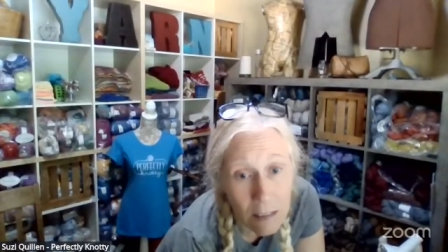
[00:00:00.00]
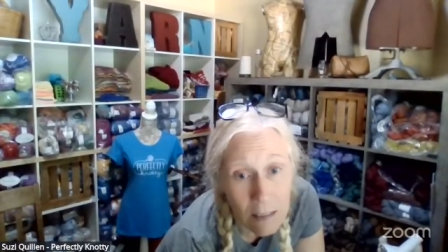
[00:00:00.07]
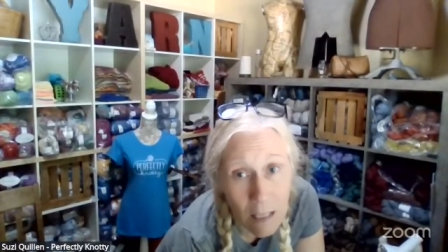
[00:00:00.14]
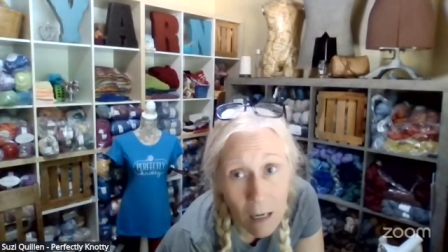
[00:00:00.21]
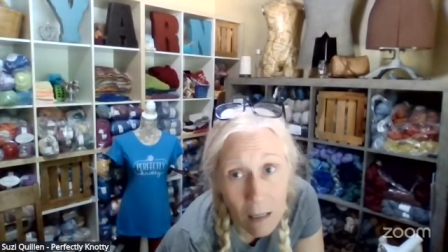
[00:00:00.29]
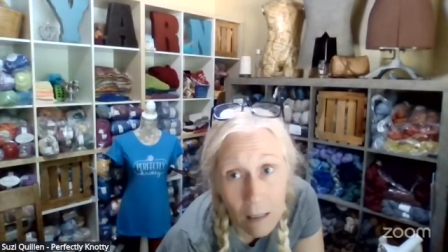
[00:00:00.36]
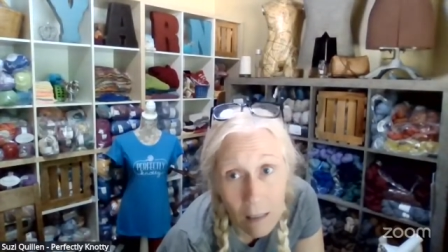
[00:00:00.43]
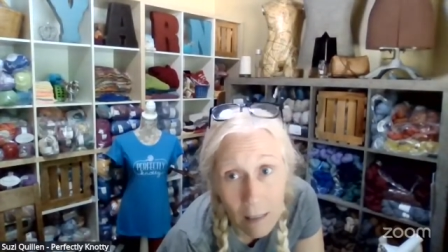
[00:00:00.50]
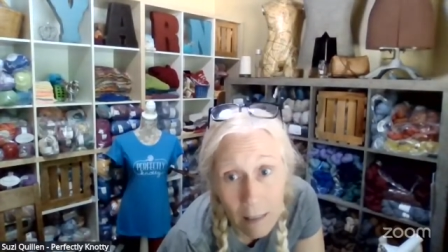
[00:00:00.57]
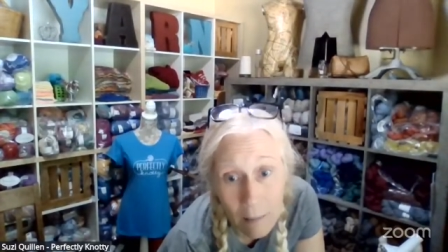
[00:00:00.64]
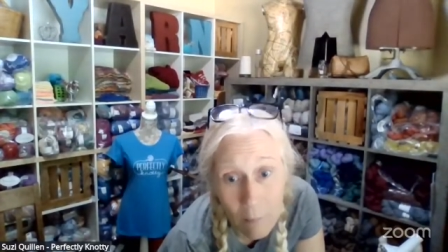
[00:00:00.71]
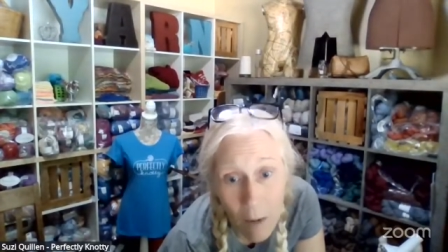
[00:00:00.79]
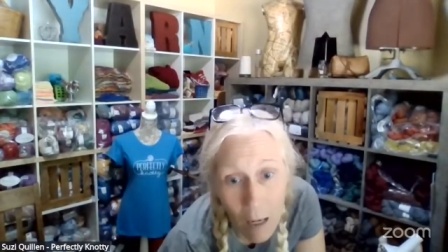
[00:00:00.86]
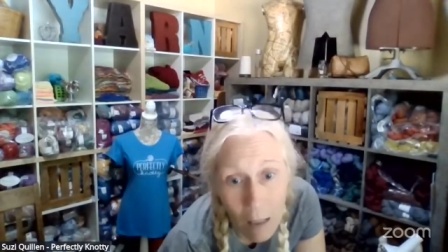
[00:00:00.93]

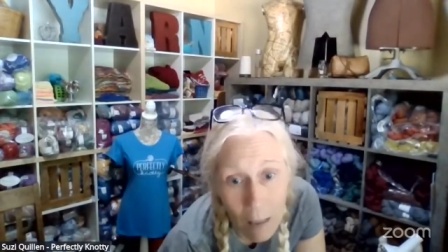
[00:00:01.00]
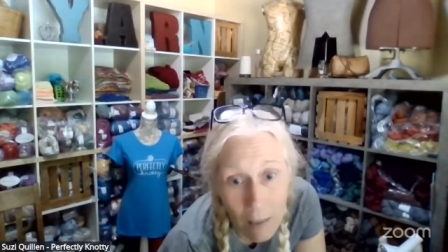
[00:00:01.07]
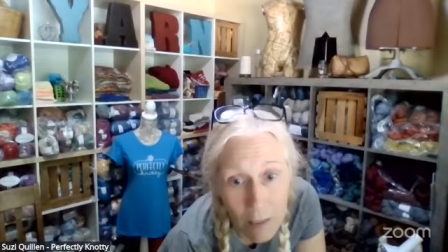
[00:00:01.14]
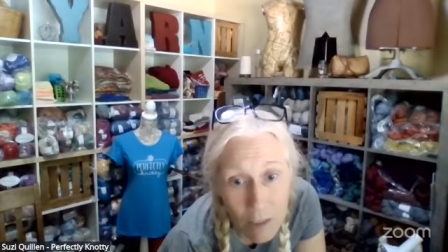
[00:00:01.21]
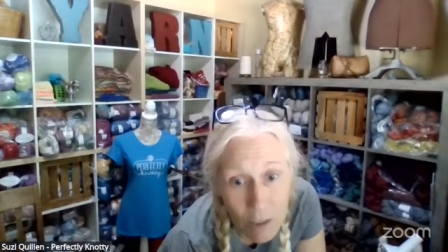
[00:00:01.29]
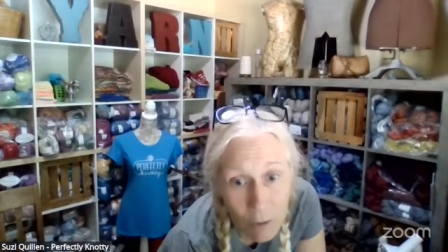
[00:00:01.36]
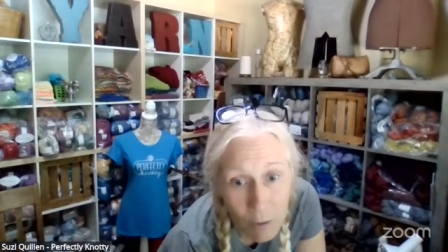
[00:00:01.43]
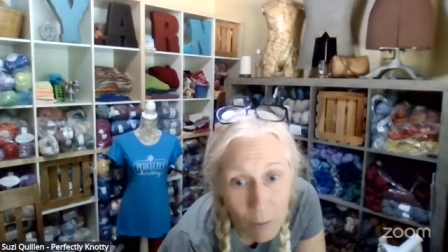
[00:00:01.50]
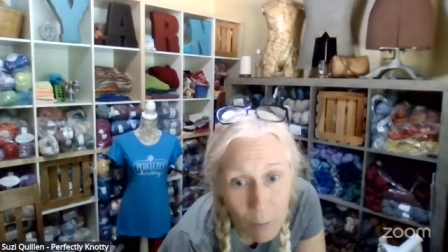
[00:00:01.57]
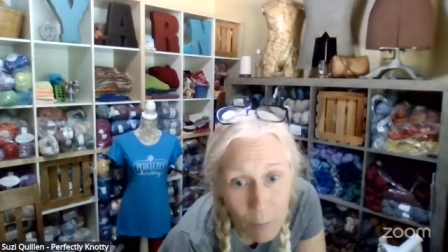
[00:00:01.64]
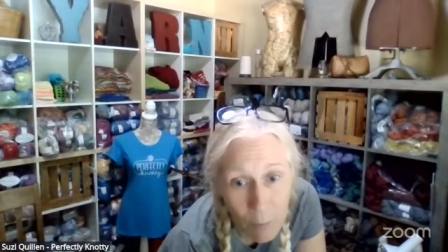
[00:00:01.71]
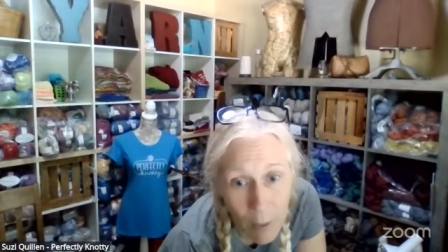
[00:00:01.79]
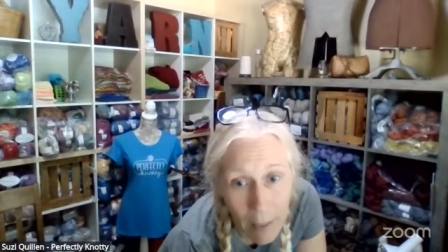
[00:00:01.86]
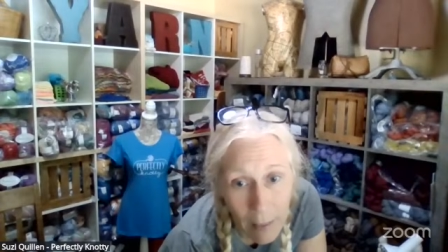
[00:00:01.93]
time I
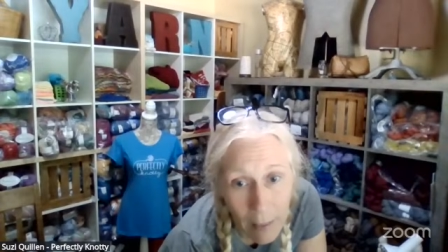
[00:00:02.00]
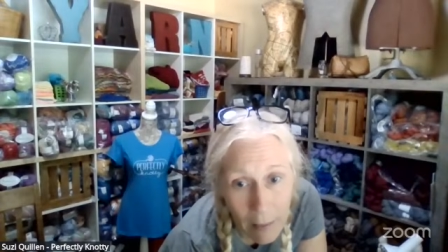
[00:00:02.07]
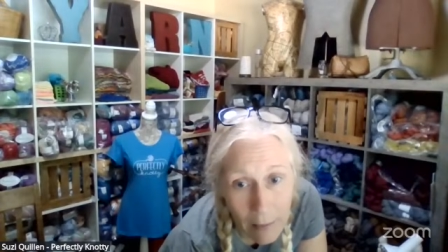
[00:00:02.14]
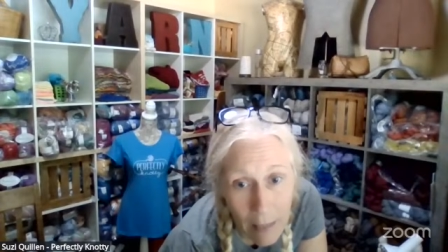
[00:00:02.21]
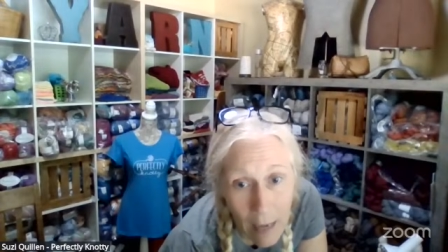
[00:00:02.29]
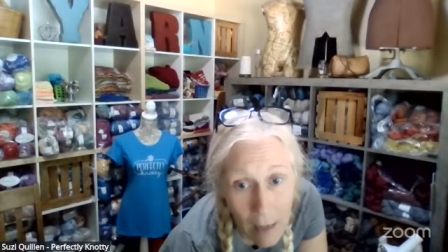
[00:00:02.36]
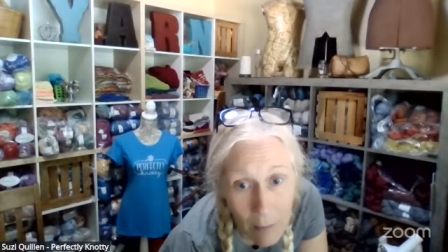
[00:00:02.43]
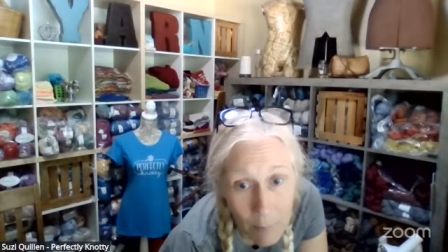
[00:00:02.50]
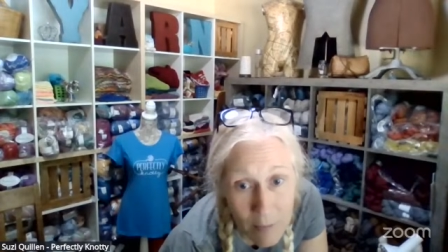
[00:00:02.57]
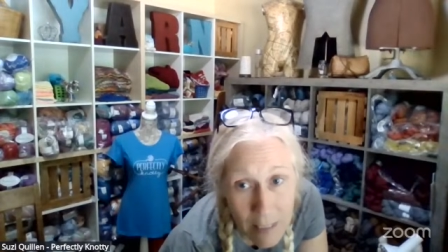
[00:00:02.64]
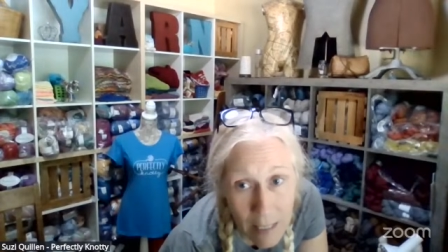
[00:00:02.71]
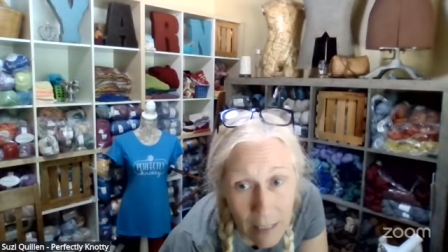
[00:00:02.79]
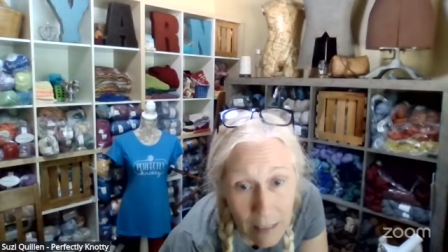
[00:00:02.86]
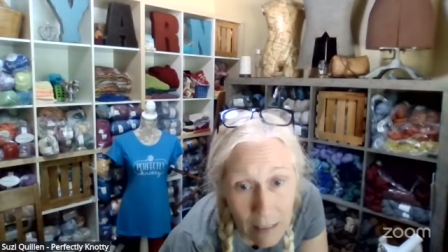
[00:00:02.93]
do an
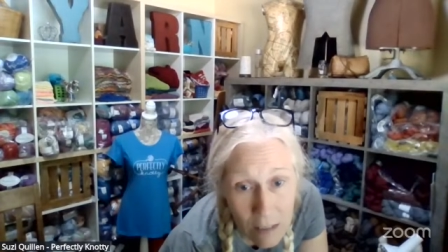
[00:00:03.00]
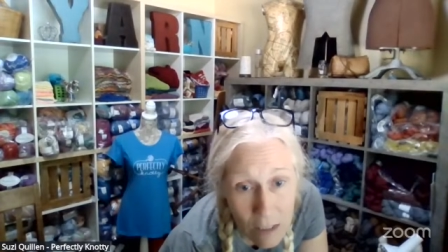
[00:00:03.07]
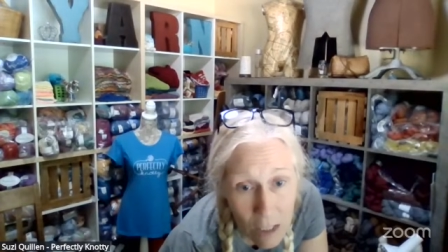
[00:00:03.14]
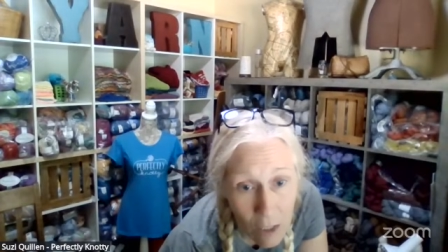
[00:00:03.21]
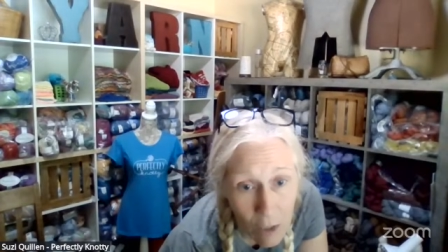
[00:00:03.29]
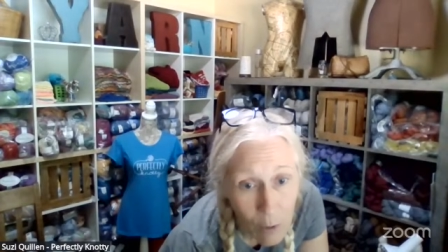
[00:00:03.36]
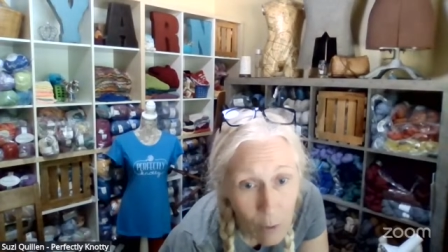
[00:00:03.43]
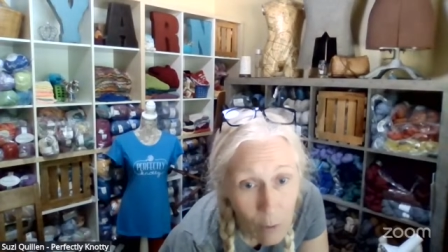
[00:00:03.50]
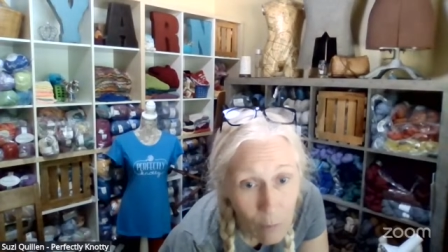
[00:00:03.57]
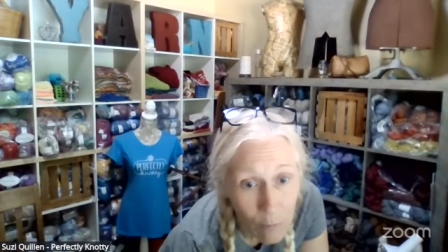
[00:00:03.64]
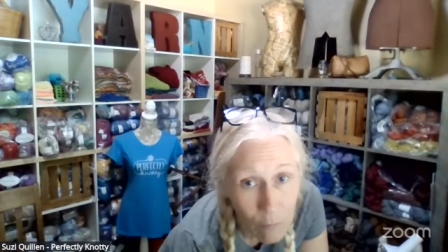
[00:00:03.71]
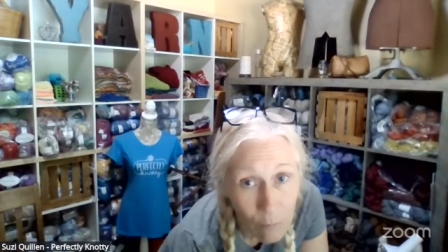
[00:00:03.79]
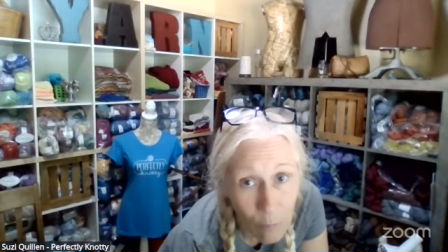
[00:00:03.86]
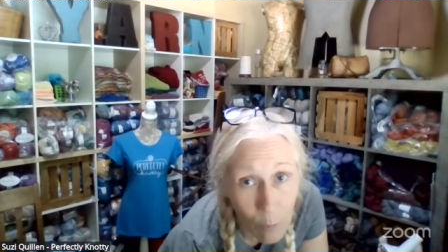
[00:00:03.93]
update
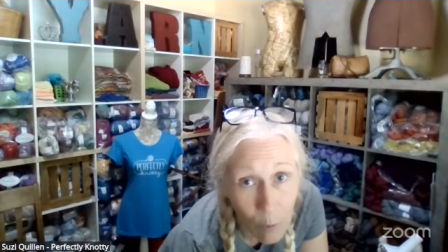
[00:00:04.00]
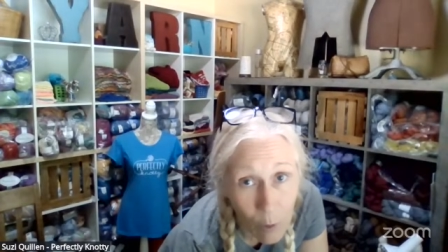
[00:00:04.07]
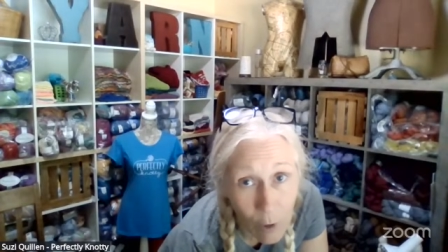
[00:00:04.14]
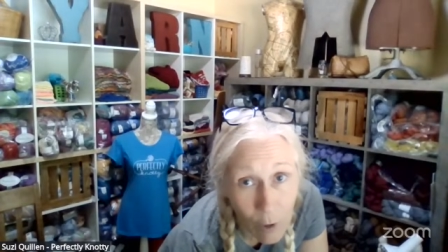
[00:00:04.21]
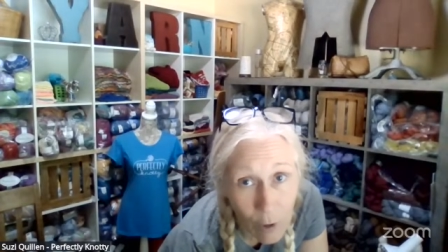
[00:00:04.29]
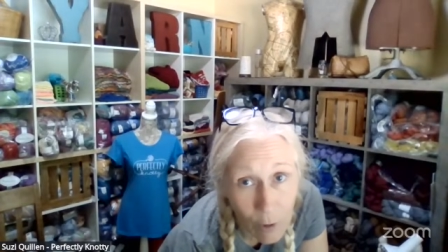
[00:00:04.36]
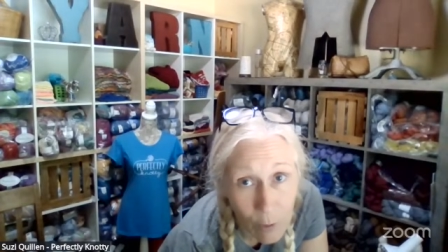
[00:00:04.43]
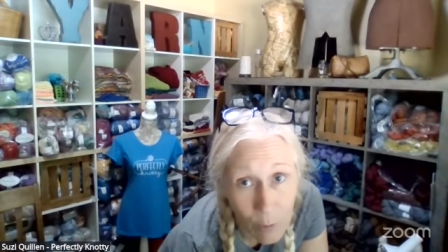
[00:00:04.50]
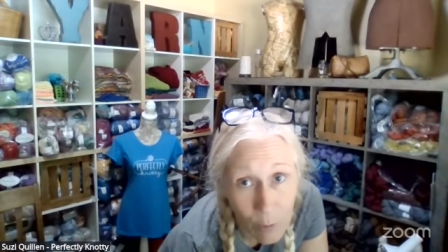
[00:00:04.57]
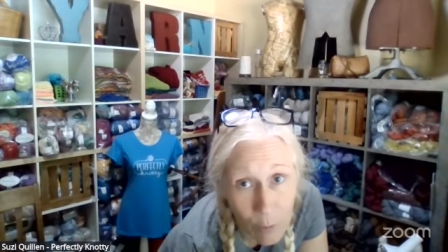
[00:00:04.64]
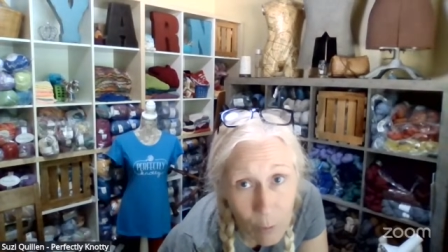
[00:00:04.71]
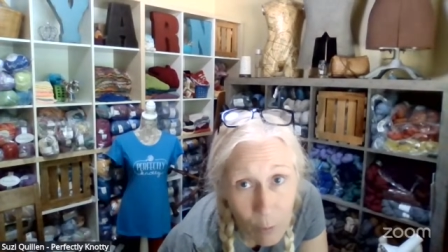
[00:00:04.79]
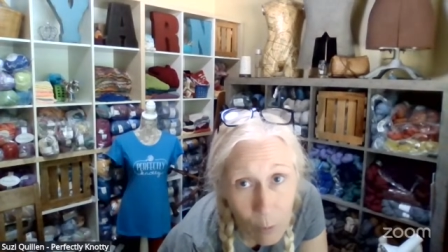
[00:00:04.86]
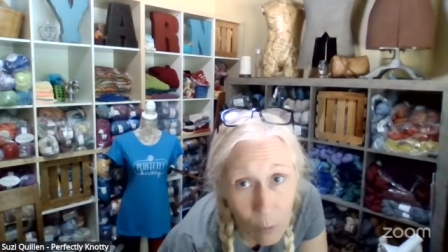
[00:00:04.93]
for
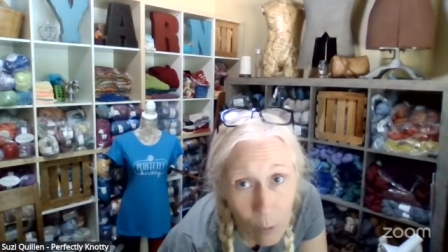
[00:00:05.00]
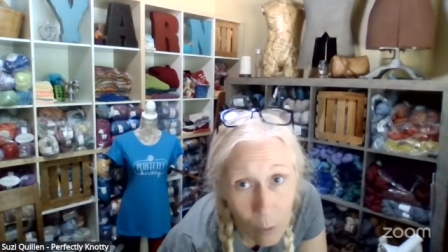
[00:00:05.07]
you